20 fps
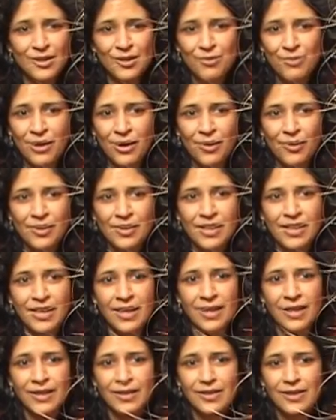you, Erin,
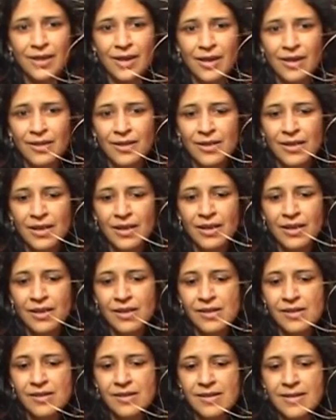and
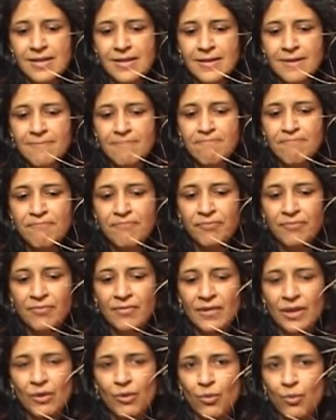I'm
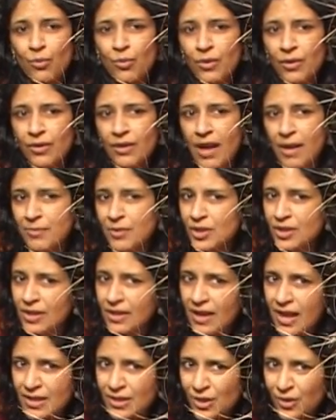just going
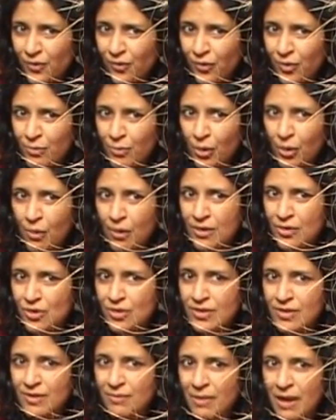to ask you a few more
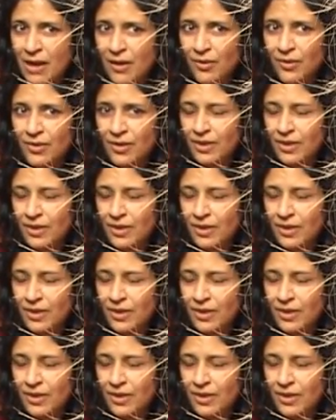questions about